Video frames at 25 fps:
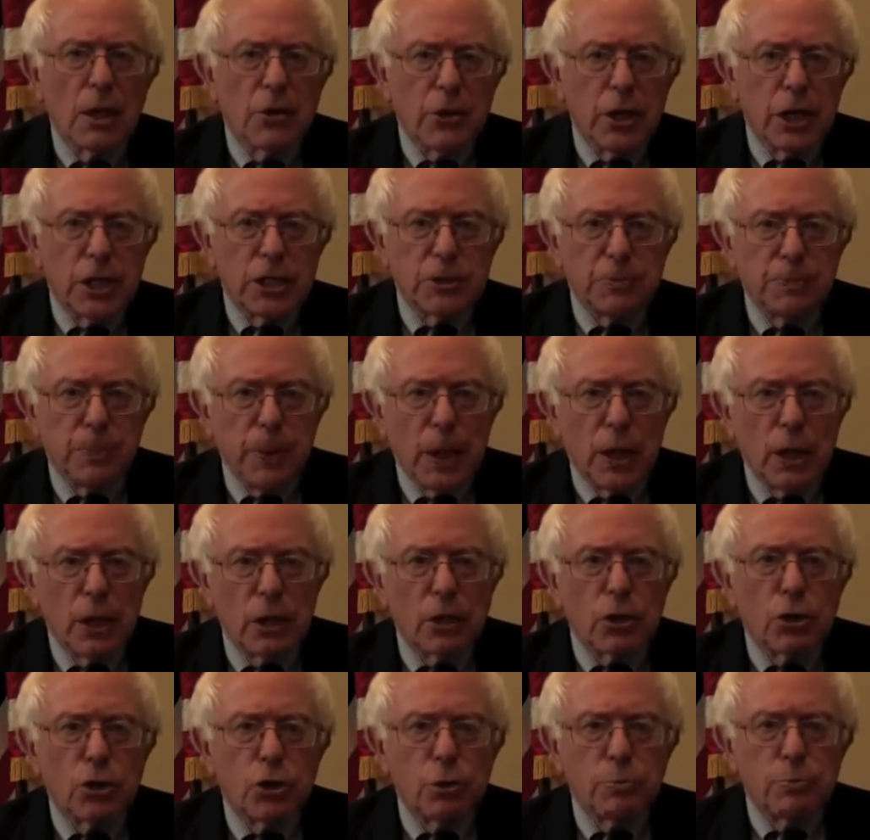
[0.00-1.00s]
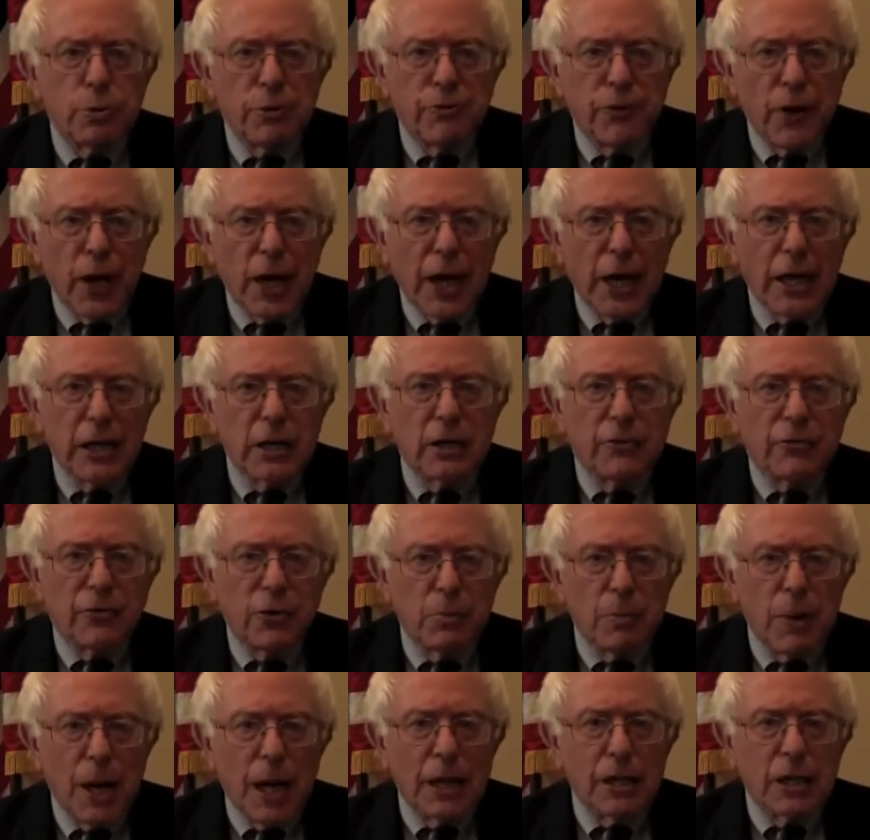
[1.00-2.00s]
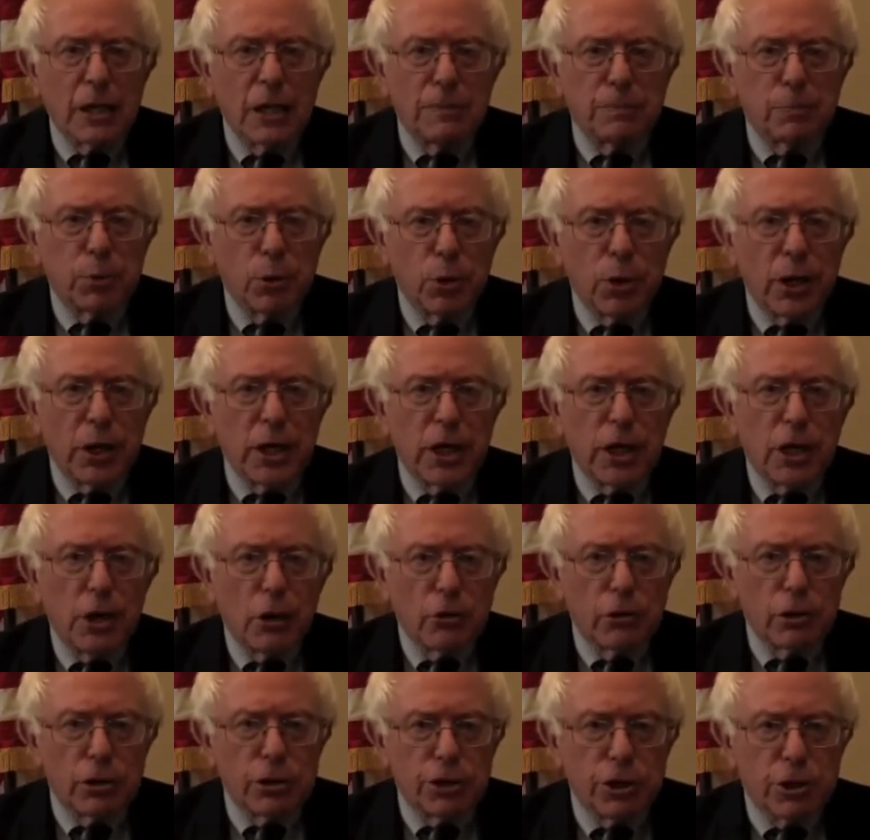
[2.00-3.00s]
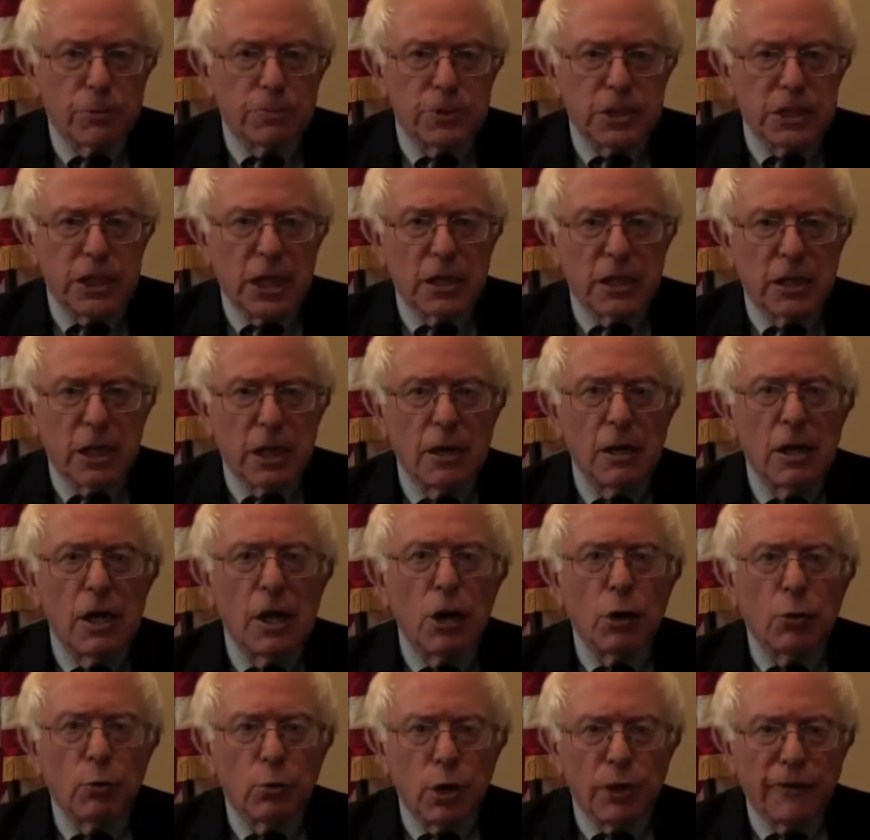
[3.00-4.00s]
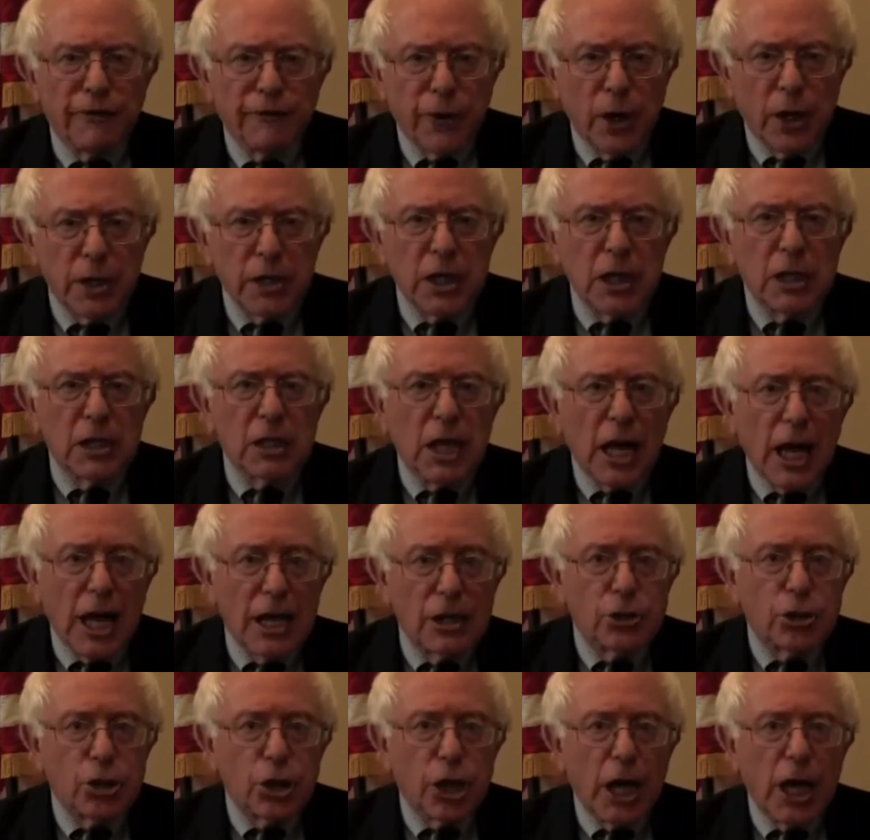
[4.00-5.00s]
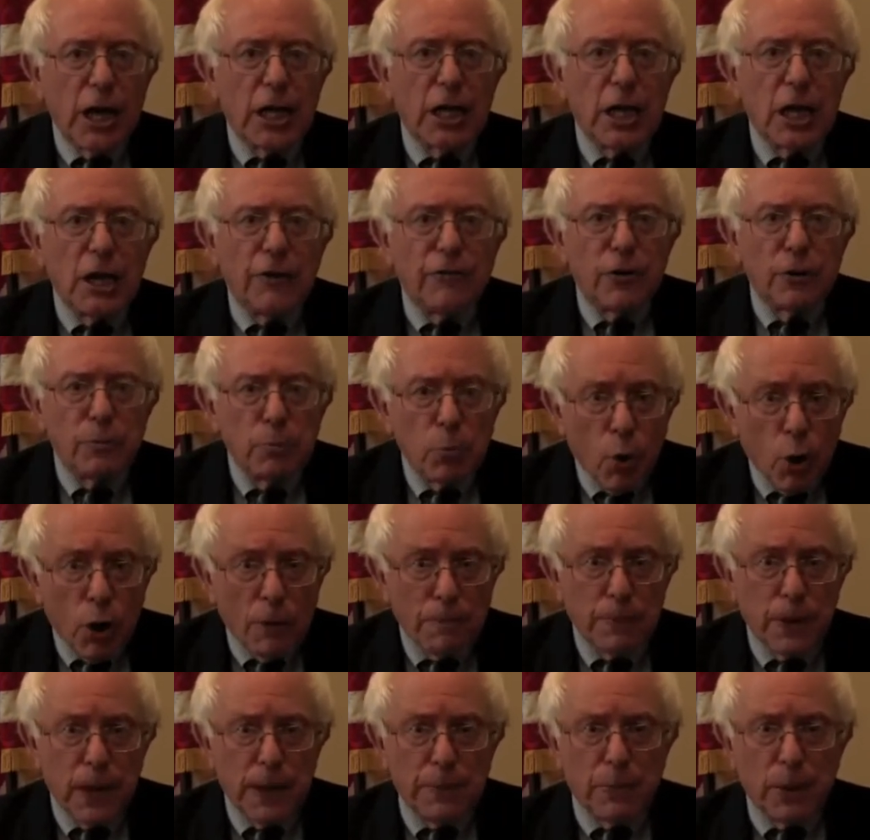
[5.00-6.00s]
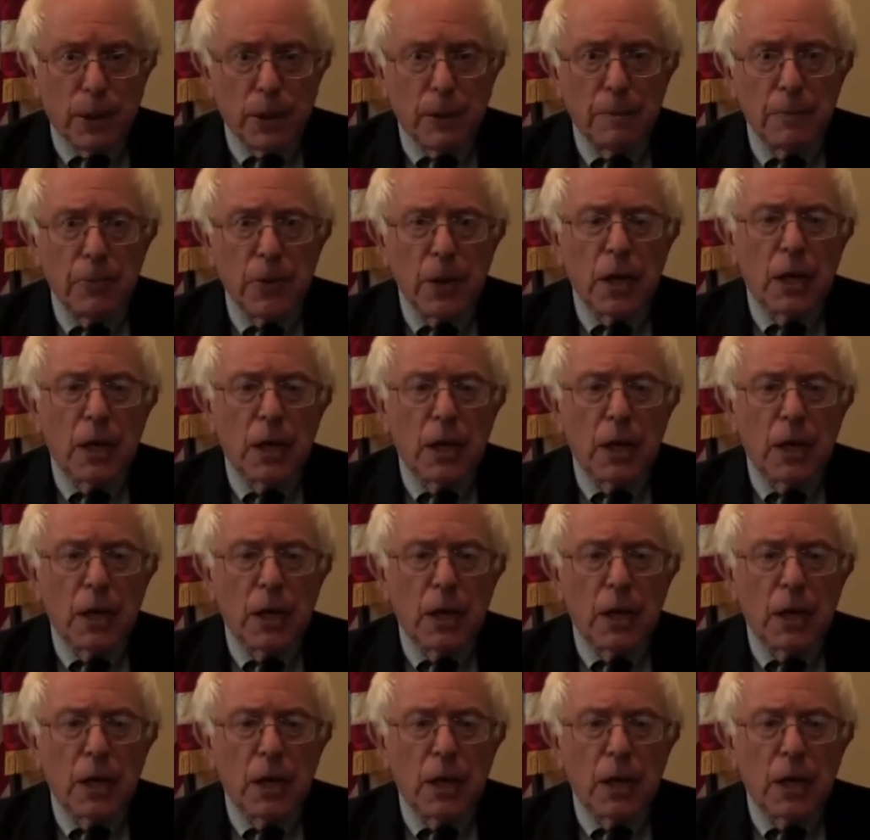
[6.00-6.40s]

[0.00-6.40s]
This bill could provide the Vermont Employee Ownership Center with funding to educate even more people